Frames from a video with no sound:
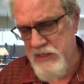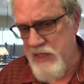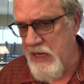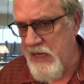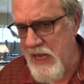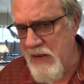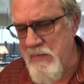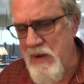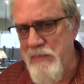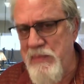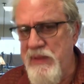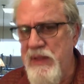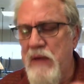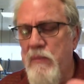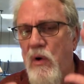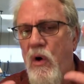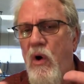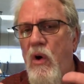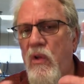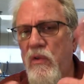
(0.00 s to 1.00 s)
They came up and they
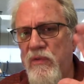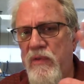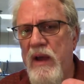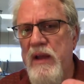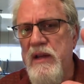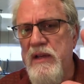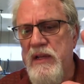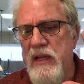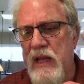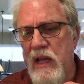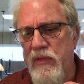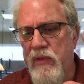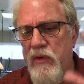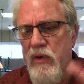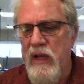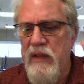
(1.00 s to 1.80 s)
were all fighting together,